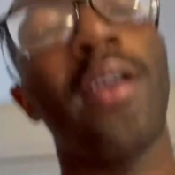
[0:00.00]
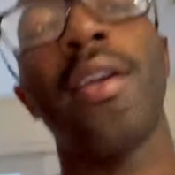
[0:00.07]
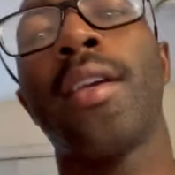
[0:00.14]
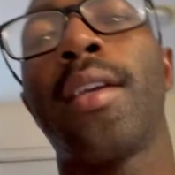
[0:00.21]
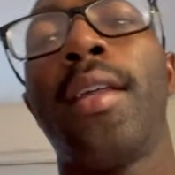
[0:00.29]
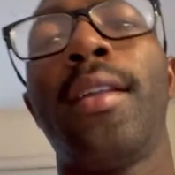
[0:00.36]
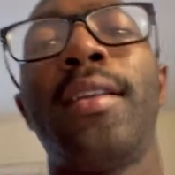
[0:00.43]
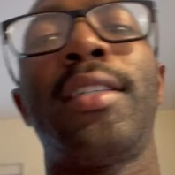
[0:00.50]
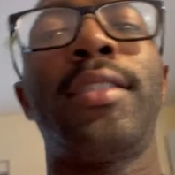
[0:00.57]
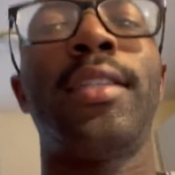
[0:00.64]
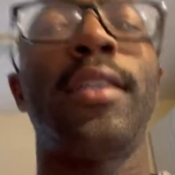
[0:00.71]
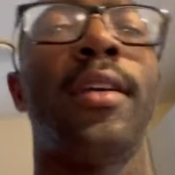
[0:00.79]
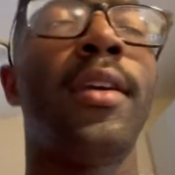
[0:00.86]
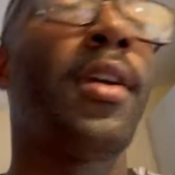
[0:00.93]
Killing the
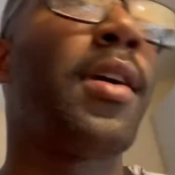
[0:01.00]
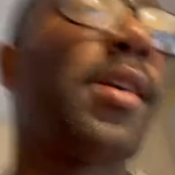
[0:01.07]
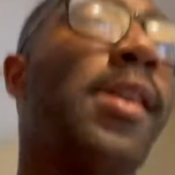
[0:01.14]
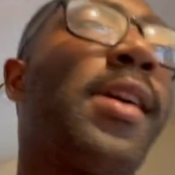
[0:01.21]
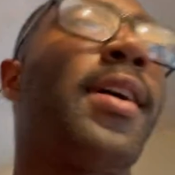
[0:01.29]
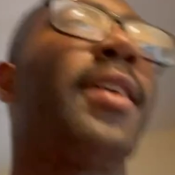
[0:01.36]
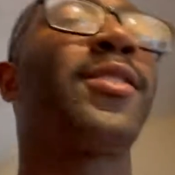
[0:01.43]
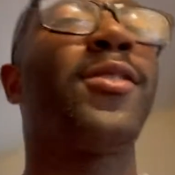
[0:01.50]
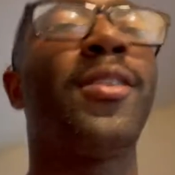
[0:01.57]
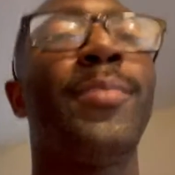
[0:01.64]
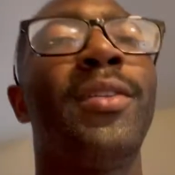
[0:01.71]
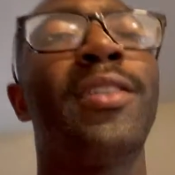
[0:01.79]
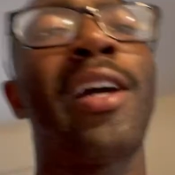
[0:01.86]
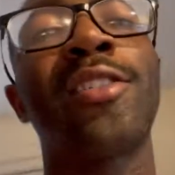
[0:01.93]
shit. All right, so
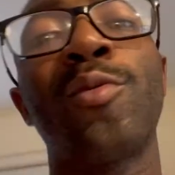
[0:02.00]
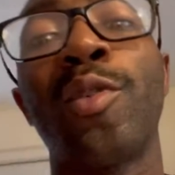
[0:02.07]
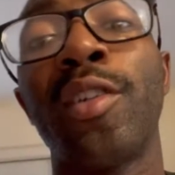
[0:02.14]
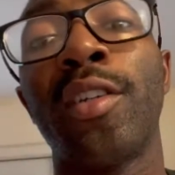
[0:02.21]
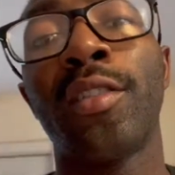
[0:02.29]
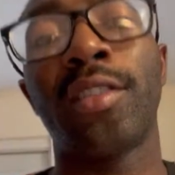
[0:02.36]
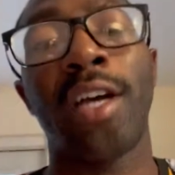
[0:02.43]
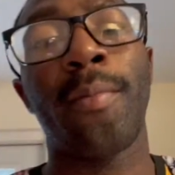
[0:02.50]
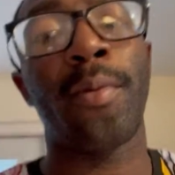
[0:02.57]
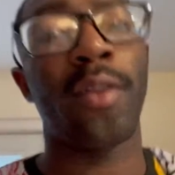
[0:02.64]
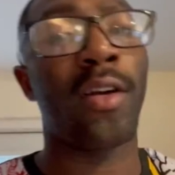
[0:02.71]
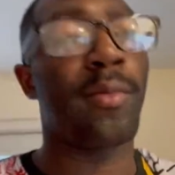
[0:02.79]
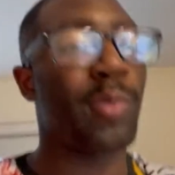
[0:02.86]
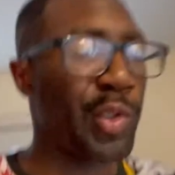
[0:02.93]
I just want to chop it
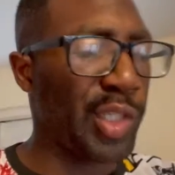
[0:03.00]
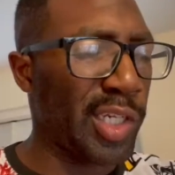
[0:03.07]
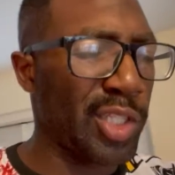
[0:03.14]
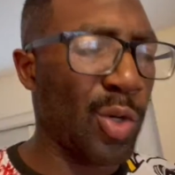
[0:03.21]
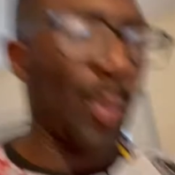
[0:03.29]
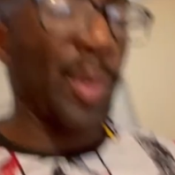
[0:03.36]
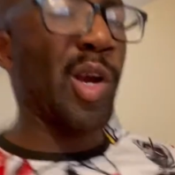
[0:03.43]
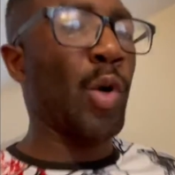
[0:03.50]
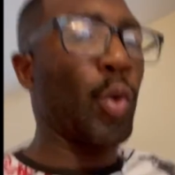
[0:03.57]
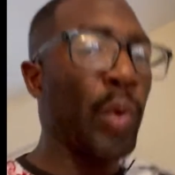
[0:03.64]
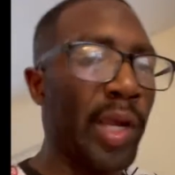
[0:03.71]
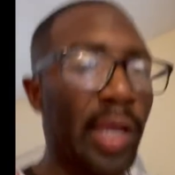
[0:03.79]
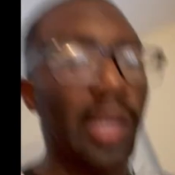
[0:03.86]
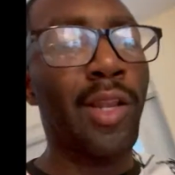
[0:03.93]
up, you know what I'm saying? It's going to be a
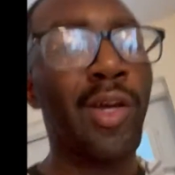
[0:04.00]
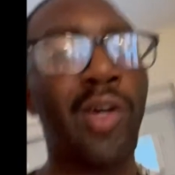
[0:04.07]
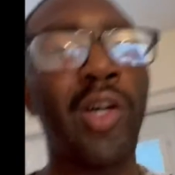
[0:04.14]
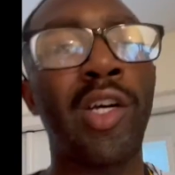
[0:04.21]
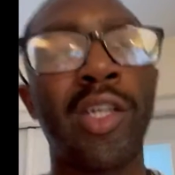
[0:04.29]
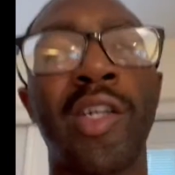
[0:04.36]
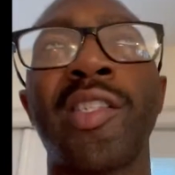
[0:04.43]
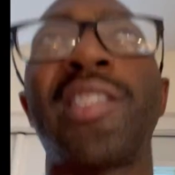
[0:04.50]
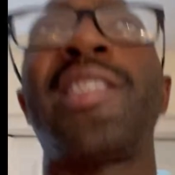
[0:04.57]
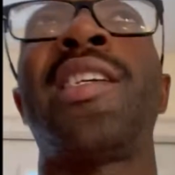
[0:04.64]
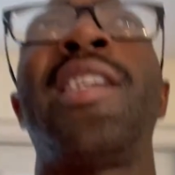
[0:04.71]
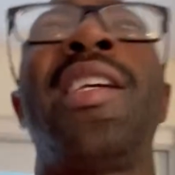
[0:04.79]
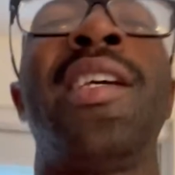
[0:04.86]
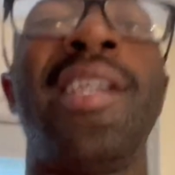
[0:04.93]
quick little, you know what I'm
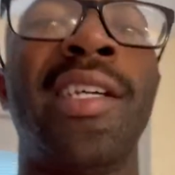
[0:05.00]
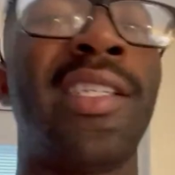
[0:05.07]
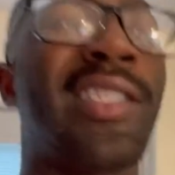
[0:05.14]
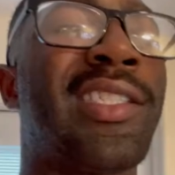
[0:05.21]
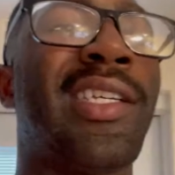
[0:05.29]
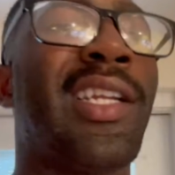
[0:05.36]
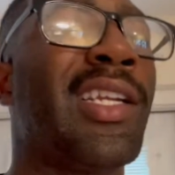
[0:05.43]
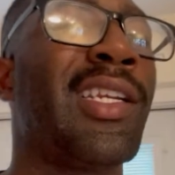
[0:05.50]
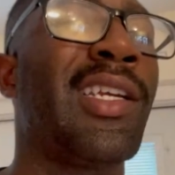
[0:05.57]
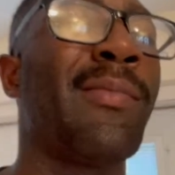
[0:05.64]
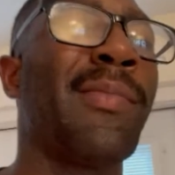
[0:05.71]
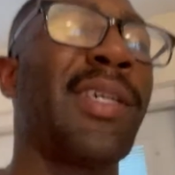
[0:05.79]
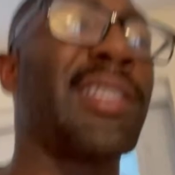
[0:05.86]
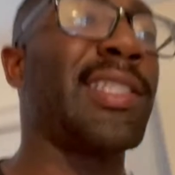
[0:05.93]
saying? Shit ain't
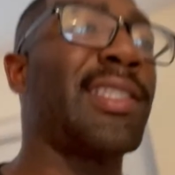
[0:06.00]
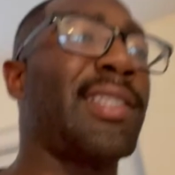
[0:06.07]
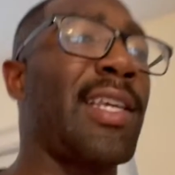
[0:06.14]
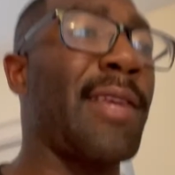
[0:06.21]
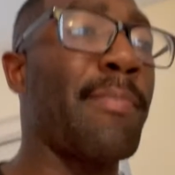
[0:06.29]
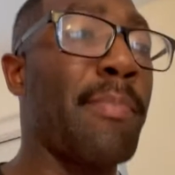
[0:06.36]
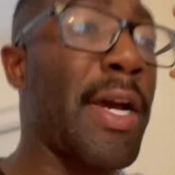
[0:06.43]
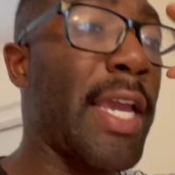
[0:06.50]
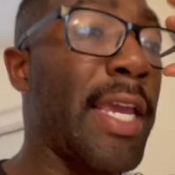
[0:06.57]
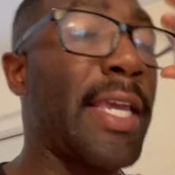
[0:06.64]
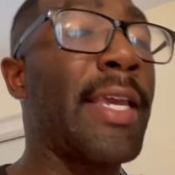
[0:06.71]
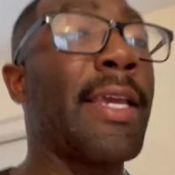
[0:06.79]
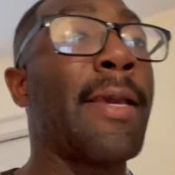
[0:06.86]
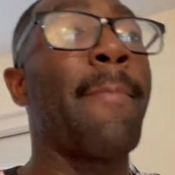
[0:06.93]
even much to say,
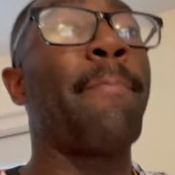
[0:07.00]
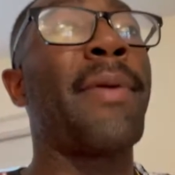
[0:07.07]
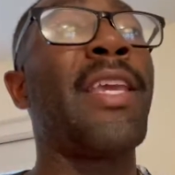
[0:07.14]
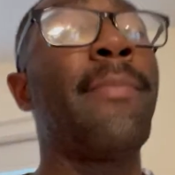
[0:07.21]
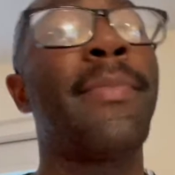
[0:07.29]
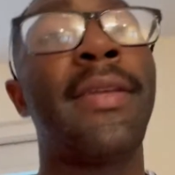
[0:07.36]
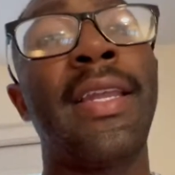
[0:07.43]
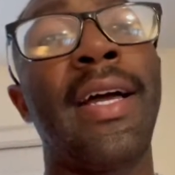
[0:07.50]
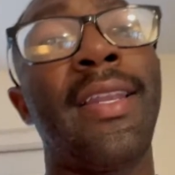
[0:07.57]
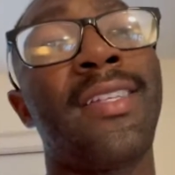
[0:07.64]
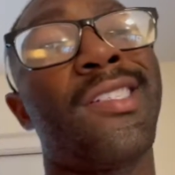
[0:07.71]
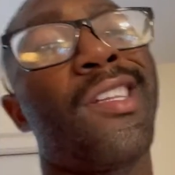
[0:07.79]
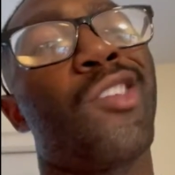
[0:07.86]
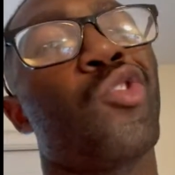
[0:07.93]
but peep my
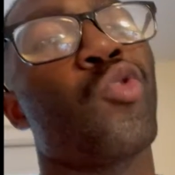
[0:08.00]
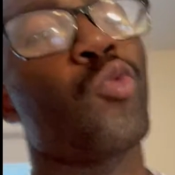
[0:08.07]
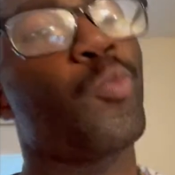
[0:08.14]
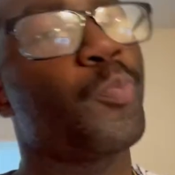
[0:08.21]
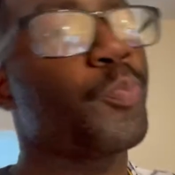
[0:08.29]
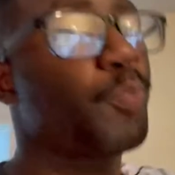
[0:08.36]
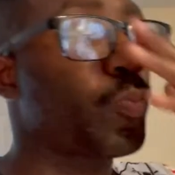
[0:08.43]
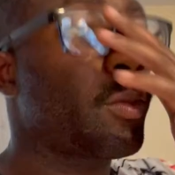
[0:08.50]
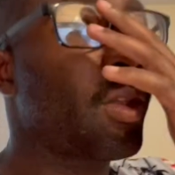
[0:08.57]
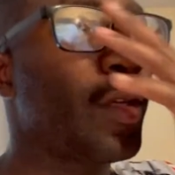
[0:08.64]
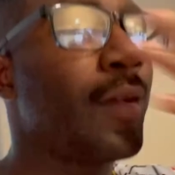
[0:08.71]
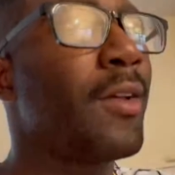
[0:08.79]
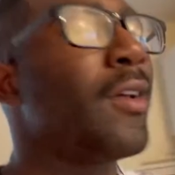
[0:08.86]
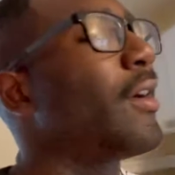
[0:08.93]
knowledge now. So
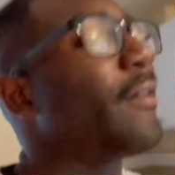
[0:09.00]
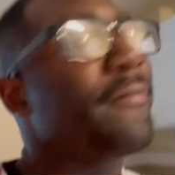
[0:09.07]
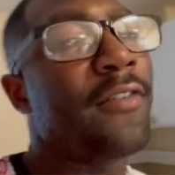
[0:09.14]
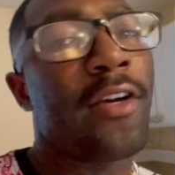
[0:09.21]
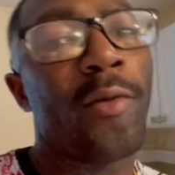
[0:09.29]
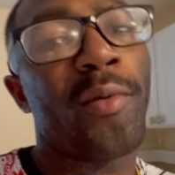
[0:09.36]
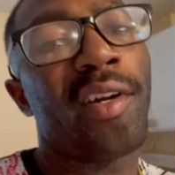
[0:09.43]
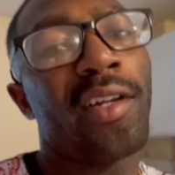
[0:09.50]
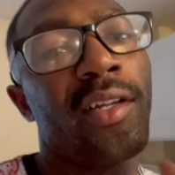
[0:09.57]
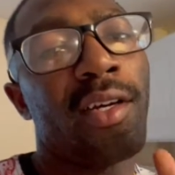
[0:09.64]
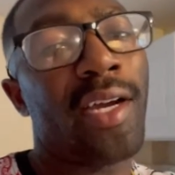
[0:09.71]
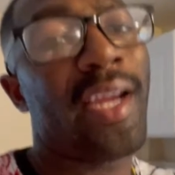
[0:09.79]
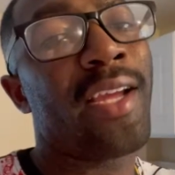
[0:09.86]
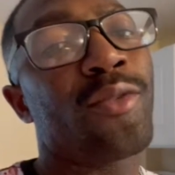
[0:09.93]
I'm fucking with a
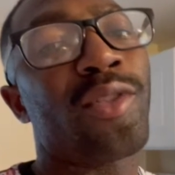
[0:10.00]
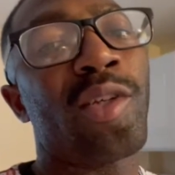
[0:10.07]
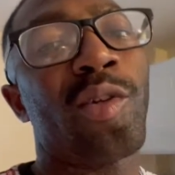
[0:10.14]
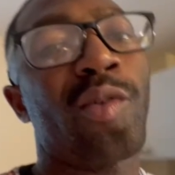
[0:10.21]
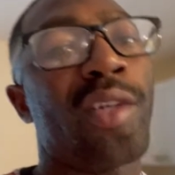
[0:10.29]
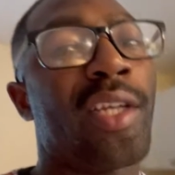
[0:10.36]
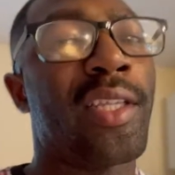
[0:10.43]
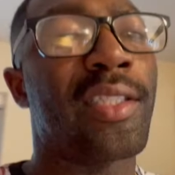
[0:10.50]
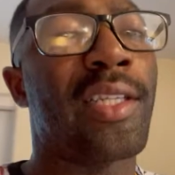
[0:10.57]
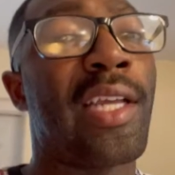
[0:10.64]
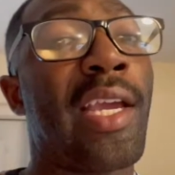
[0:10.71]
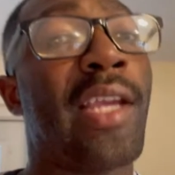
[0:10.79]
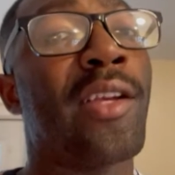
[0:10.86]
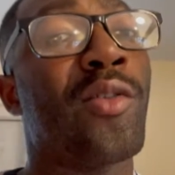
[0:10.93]
little, I ain't gonna say no names and
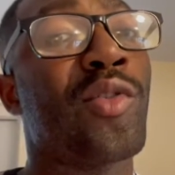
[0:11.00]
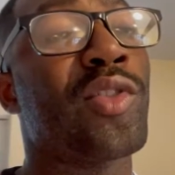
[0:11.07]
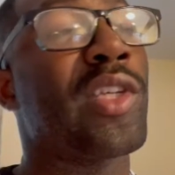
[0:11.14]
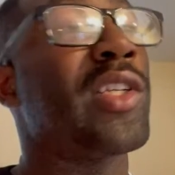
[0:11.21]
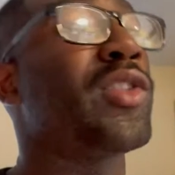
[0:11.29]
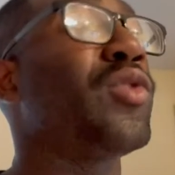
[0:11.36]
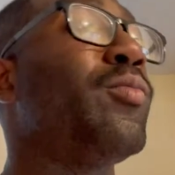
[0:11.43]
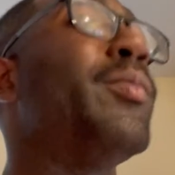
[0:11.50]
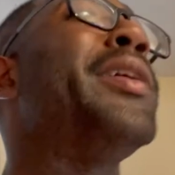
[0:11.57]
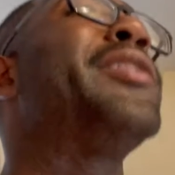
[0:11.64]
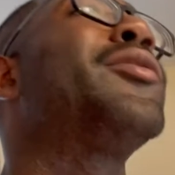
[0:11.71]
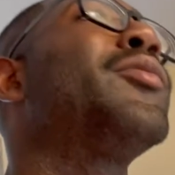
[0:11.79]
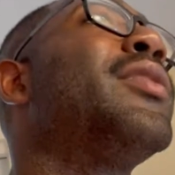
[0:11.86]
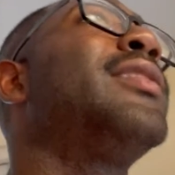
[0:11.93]
I ain't gonna say too
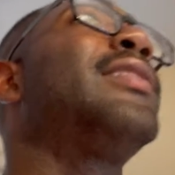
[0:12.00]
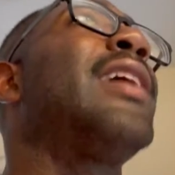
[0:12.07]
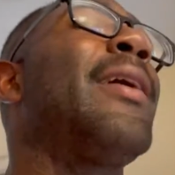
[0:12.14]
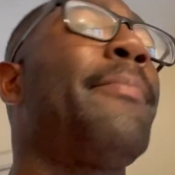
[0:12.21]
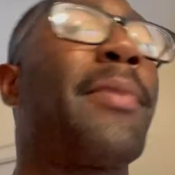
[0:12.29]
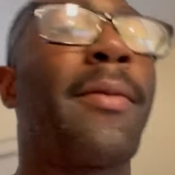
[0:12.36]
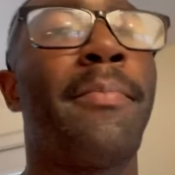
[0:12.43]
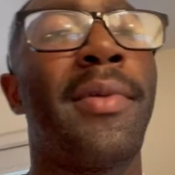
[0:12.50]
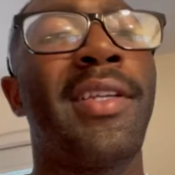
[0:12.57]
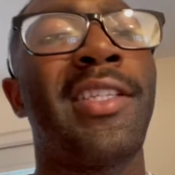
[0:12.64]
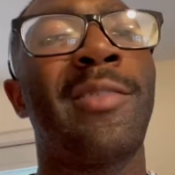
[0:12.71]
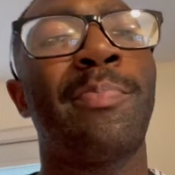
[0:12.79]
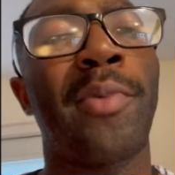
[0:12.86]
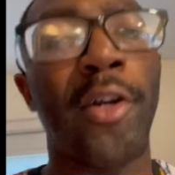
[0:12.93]
much on the topic, but
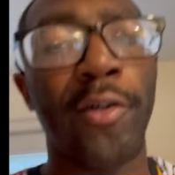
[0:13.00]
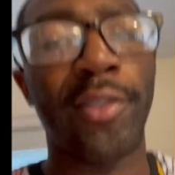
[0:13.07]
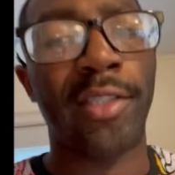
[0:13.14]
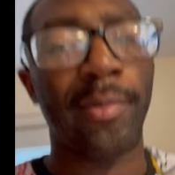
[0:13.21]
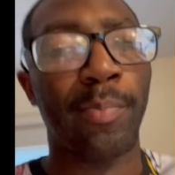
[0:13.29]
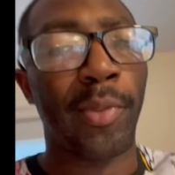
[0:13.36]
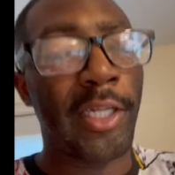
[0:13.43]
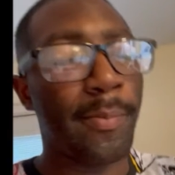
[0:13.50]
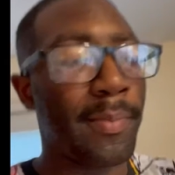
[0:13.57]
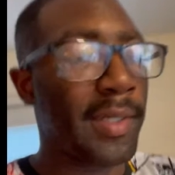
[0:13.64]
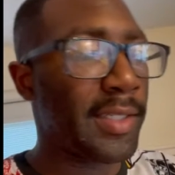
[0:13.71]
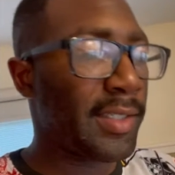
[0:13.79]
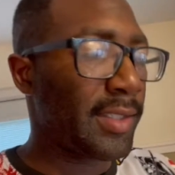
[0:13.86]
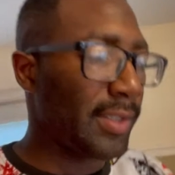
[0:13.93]
this person pretty
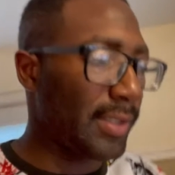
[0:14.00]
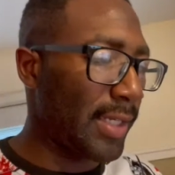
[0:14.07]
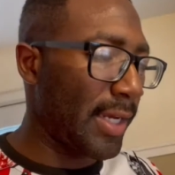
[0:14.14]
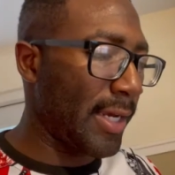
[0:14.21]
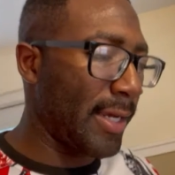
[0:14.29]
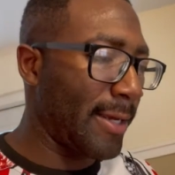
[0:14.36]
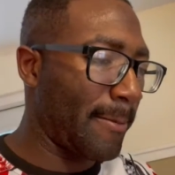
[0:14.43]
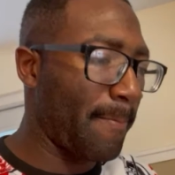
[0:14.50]
much said,